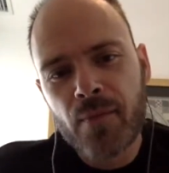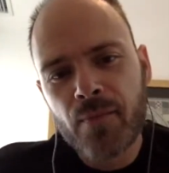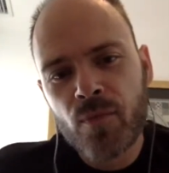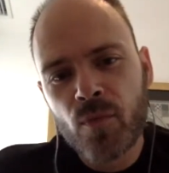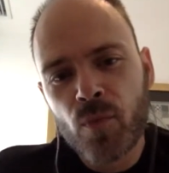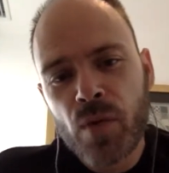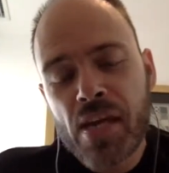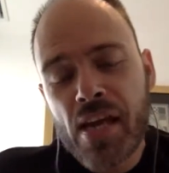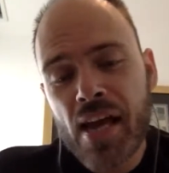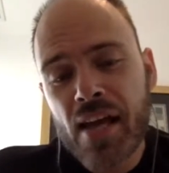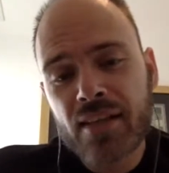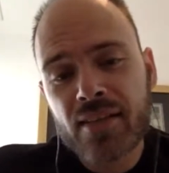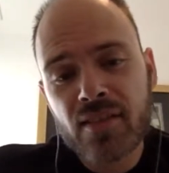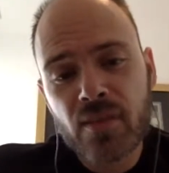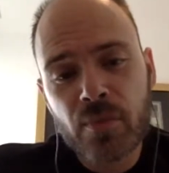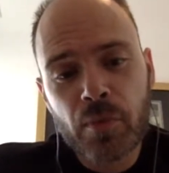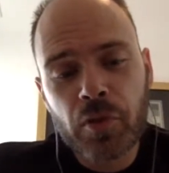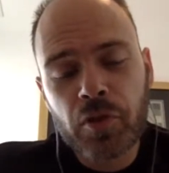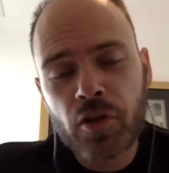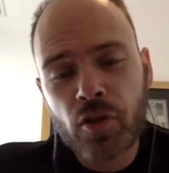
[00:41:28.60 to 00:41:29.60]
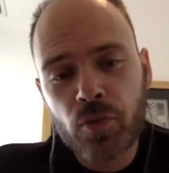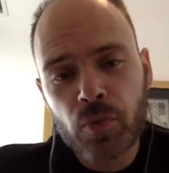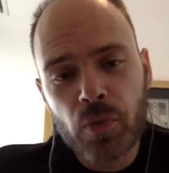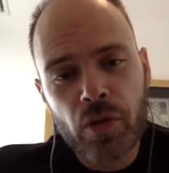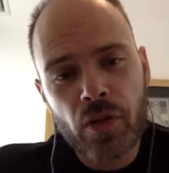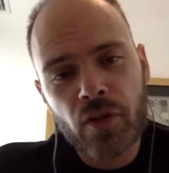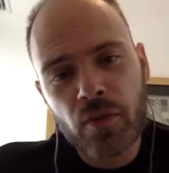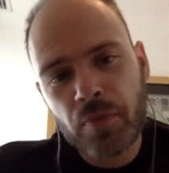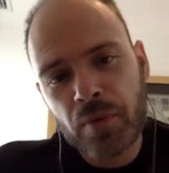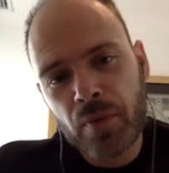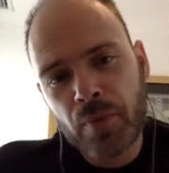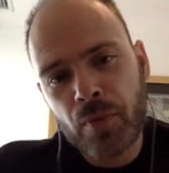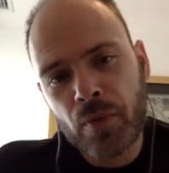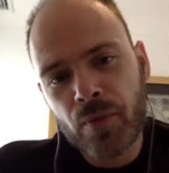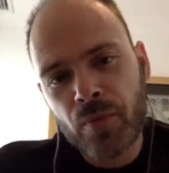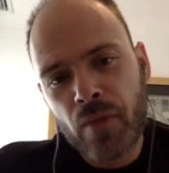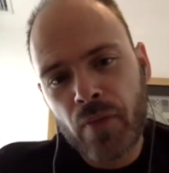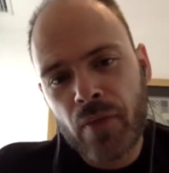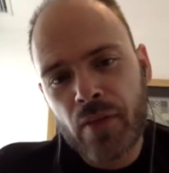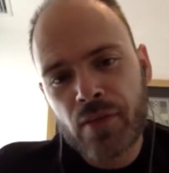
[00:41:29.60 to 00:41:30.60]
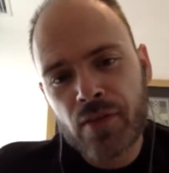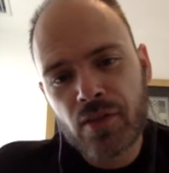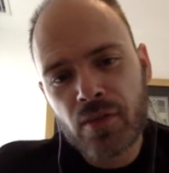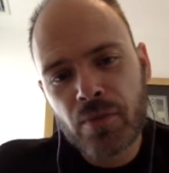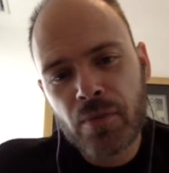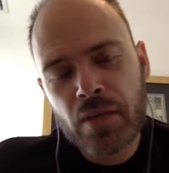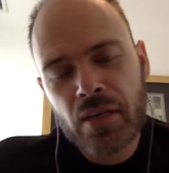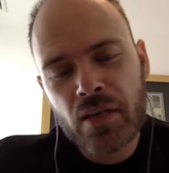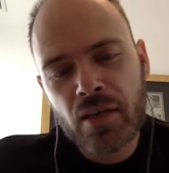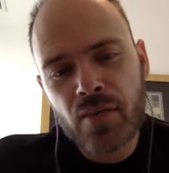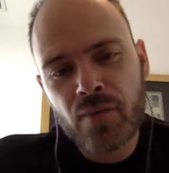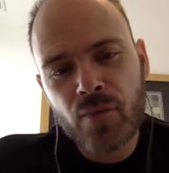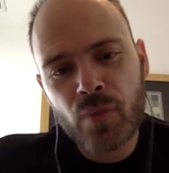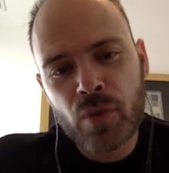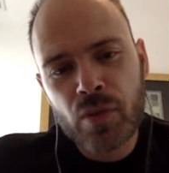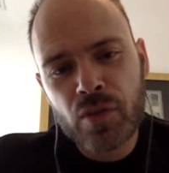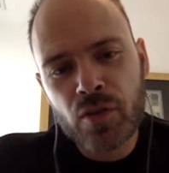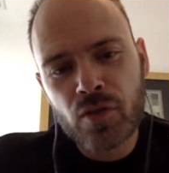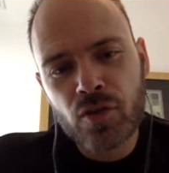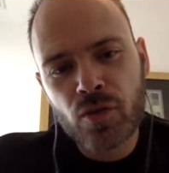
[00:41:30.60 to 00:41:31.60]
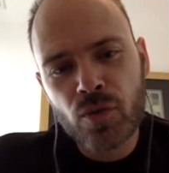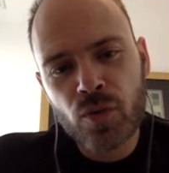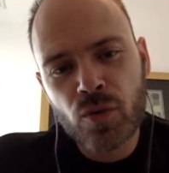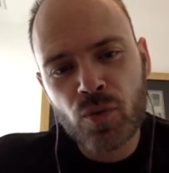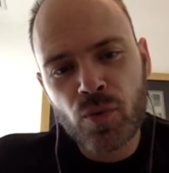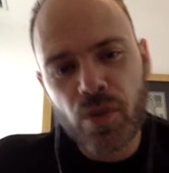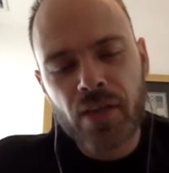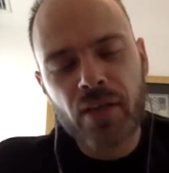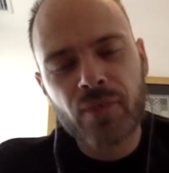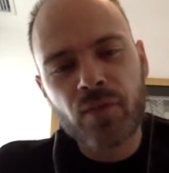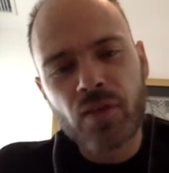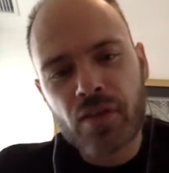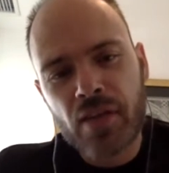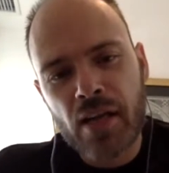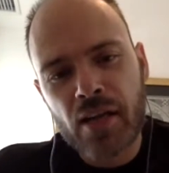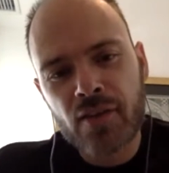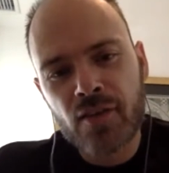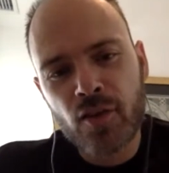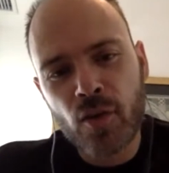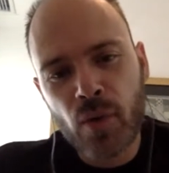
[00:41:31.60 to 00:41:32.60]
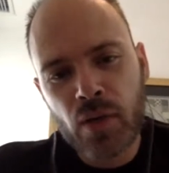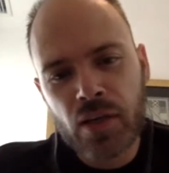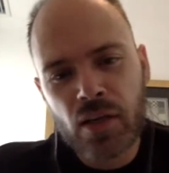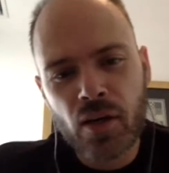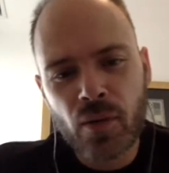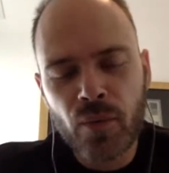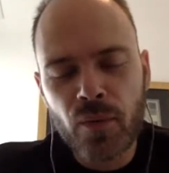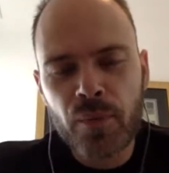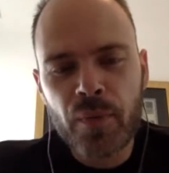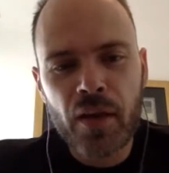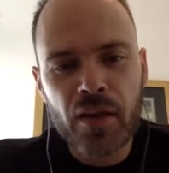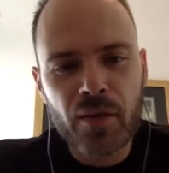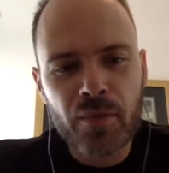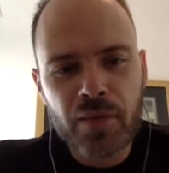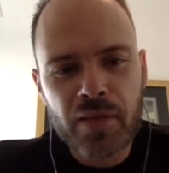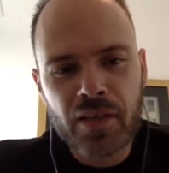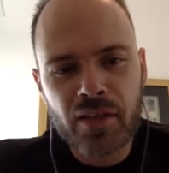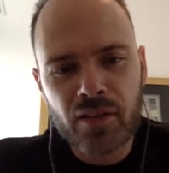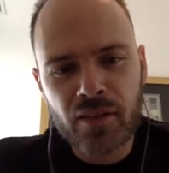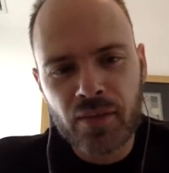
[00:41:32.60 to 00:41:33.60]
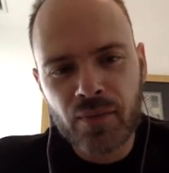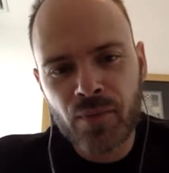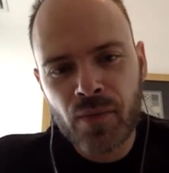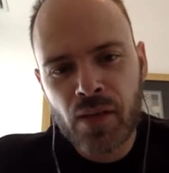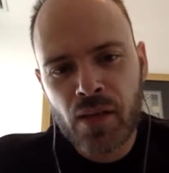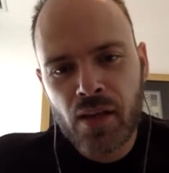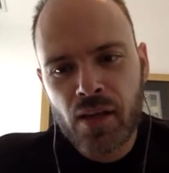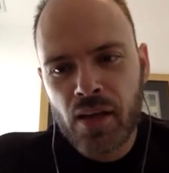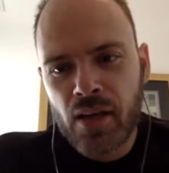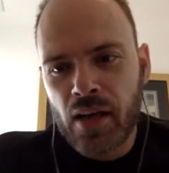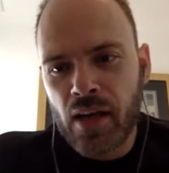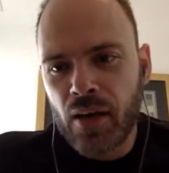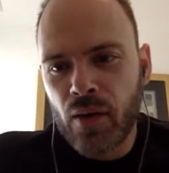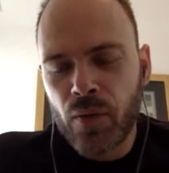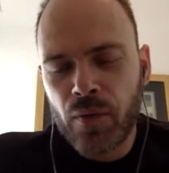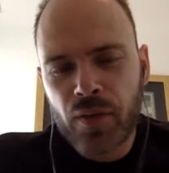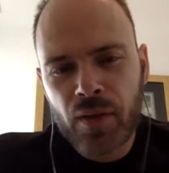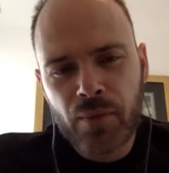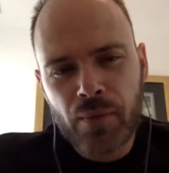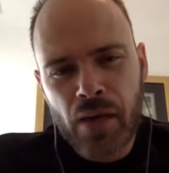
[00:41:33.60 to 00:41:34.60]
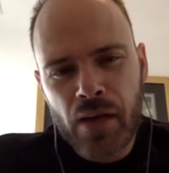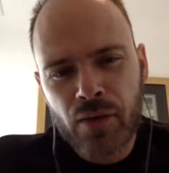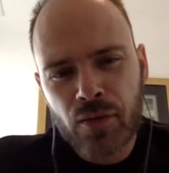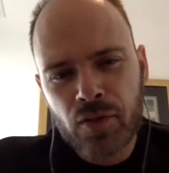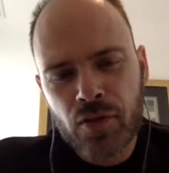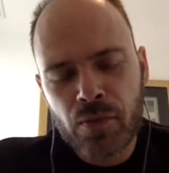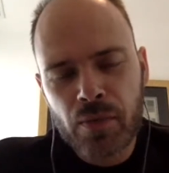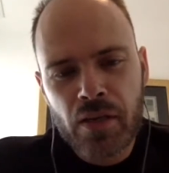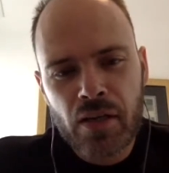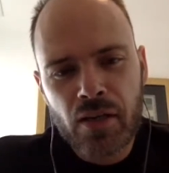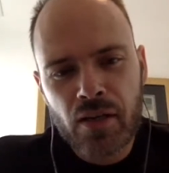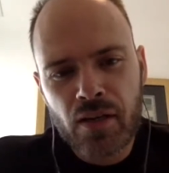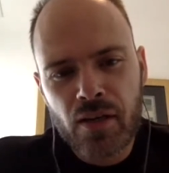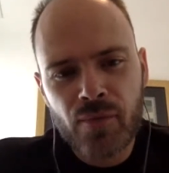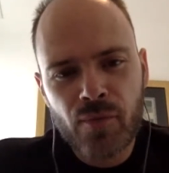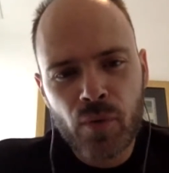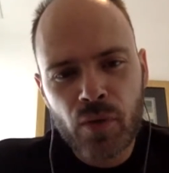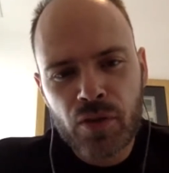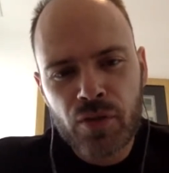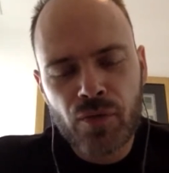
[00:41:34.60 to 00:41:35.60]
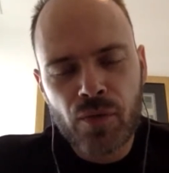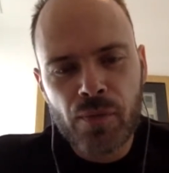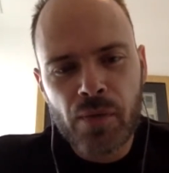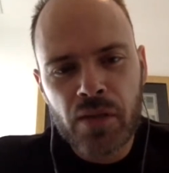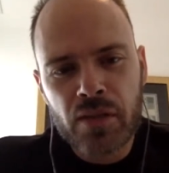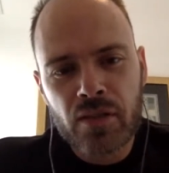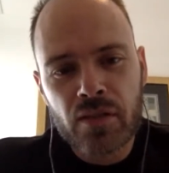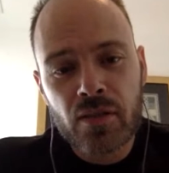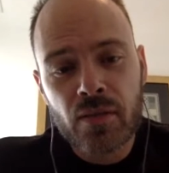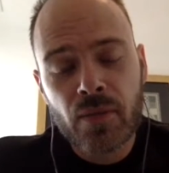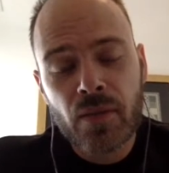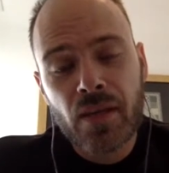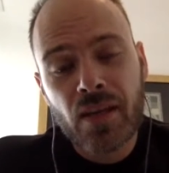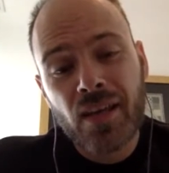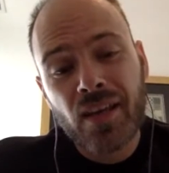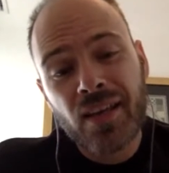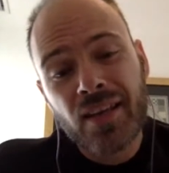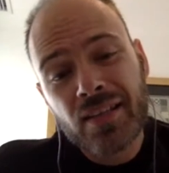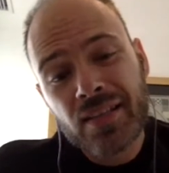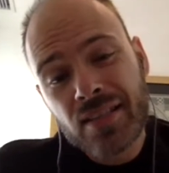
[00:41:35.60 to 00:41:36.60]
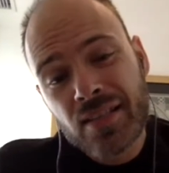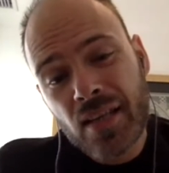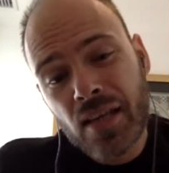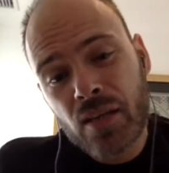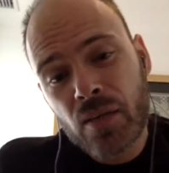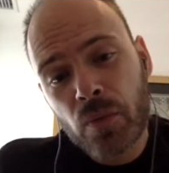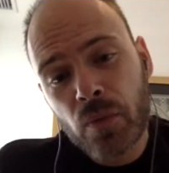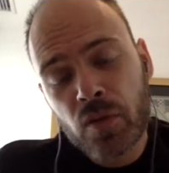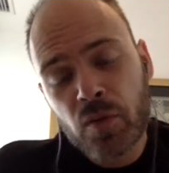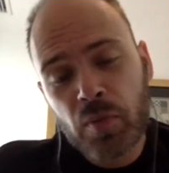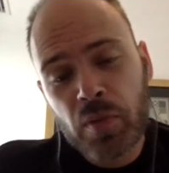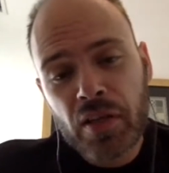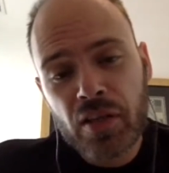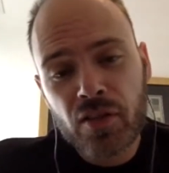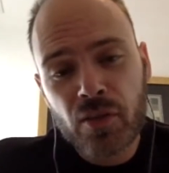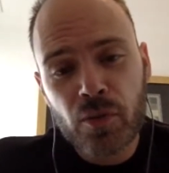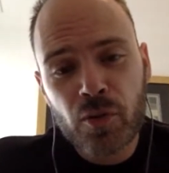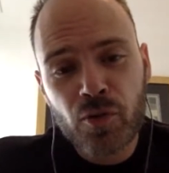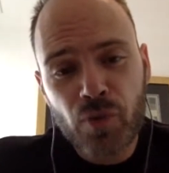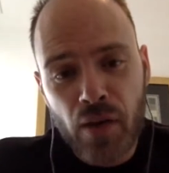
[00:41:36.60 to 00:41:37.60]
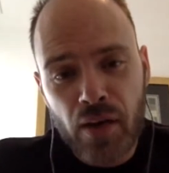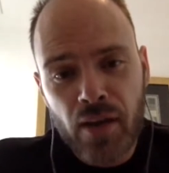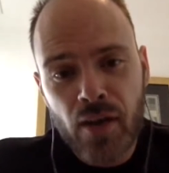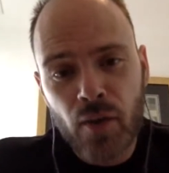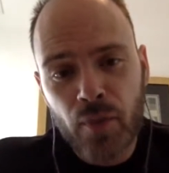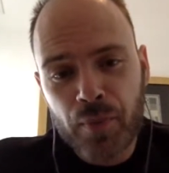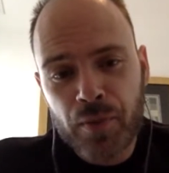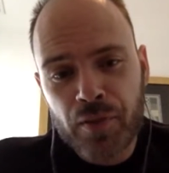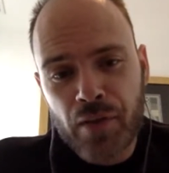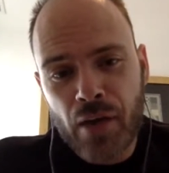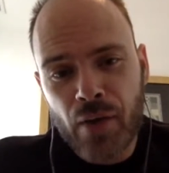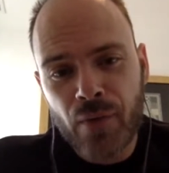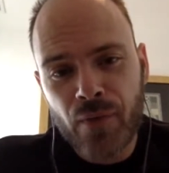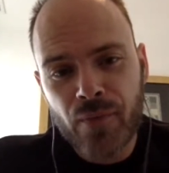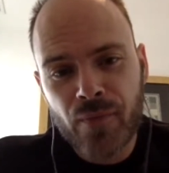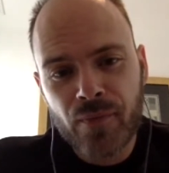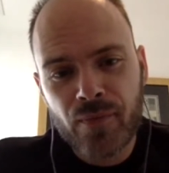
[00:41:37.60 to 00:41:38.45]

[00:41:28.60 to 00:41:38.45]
We had similar deals with other people, and they submitted invoices to us right after the ICO ended and were paid immediately. I don't think Miles submitted an invoice for months. He said it was because he was trying to help us out.